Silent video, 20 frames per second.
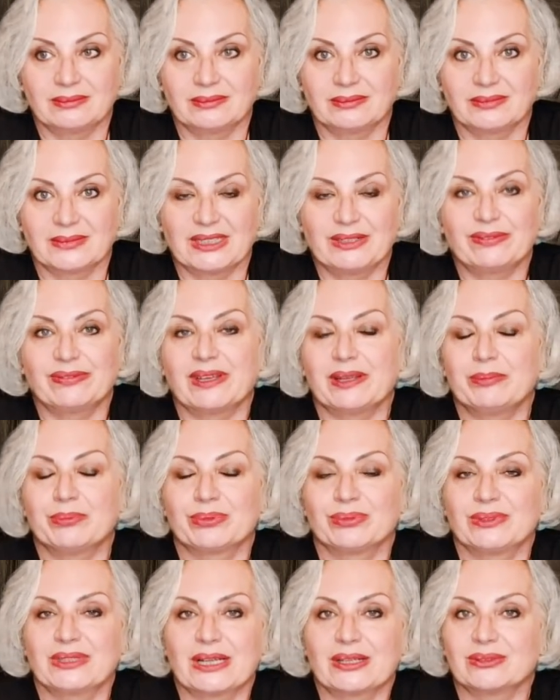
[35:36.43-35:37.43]
if I
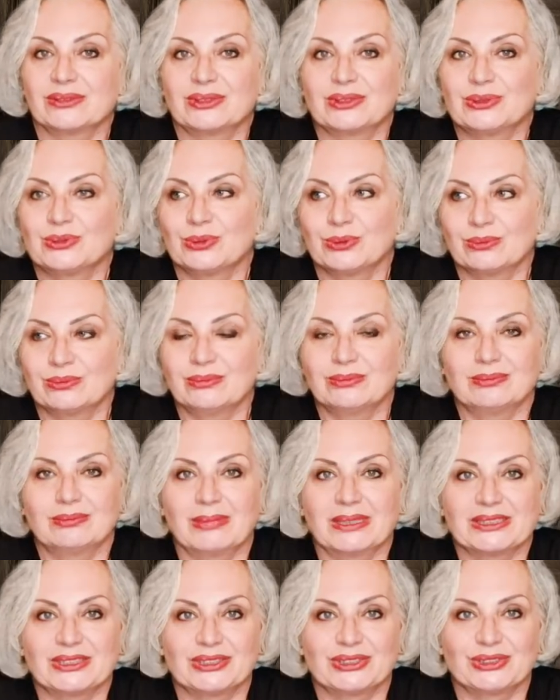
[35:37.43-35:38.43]
pronounce too
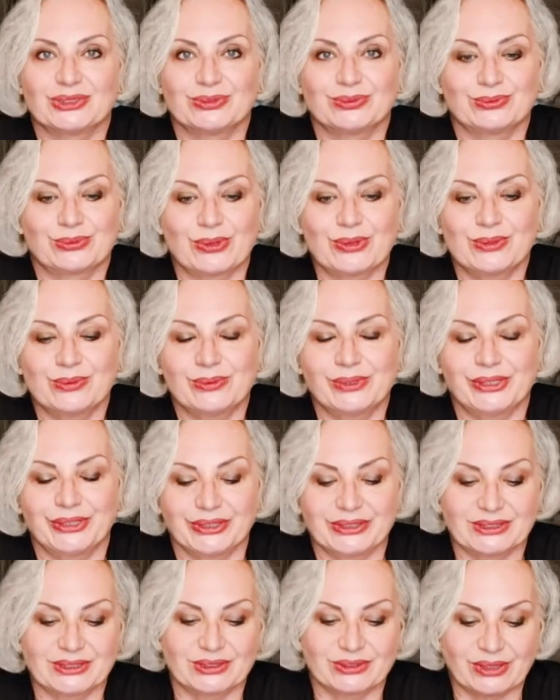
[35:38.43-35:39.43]
much wrong
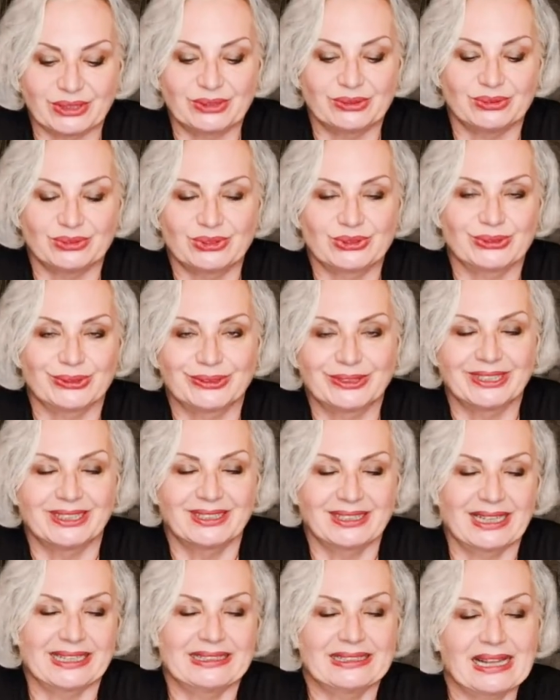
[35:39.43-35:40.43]
words, try to shorten
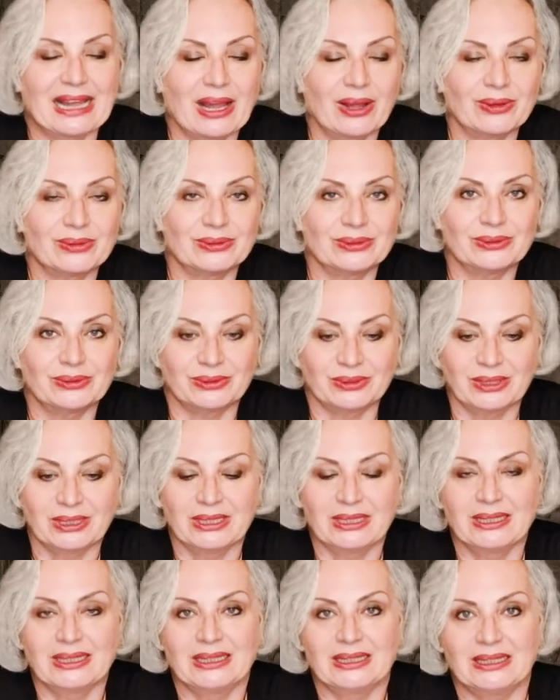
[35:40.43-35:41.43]
that down, or
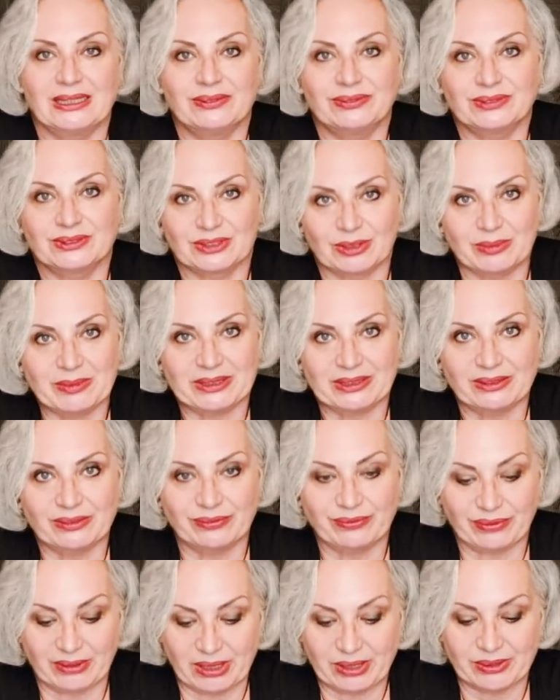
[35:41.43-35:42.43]
if some
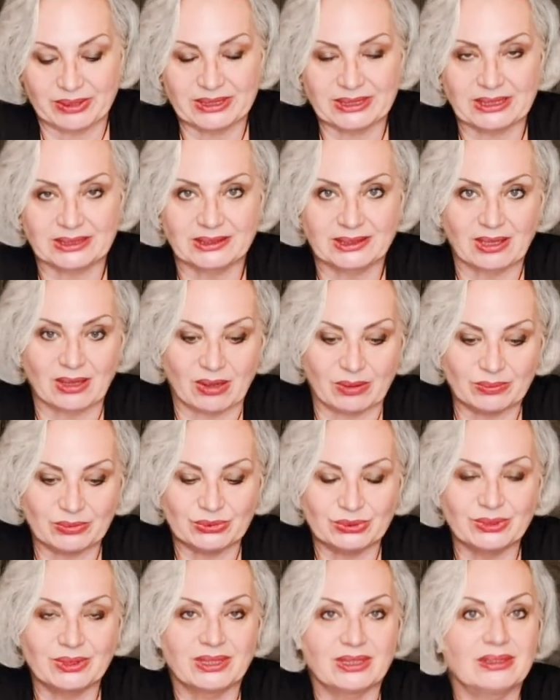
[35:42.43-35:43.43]
interference has come,
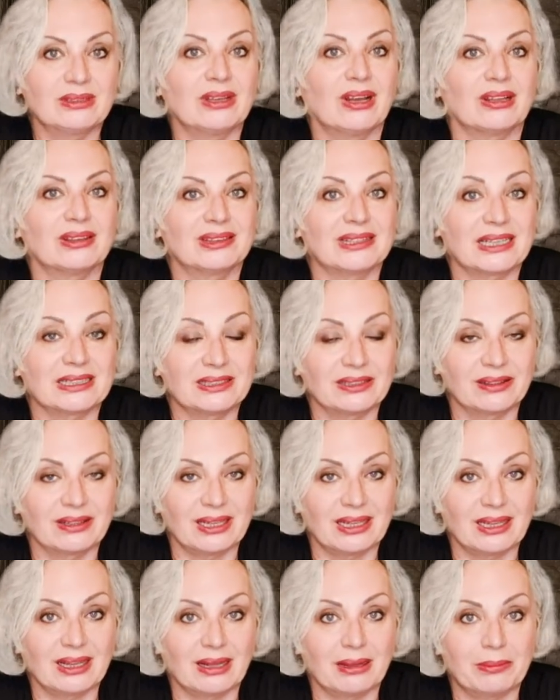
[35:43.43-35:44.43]
to cut that
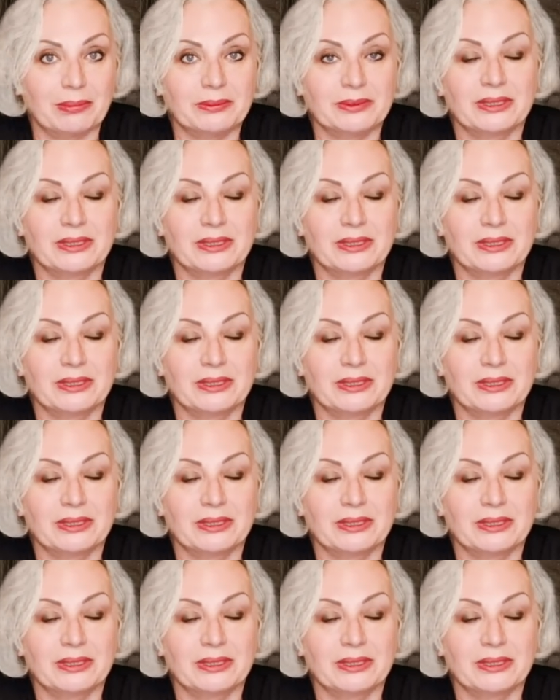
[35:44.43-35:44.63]
thing up.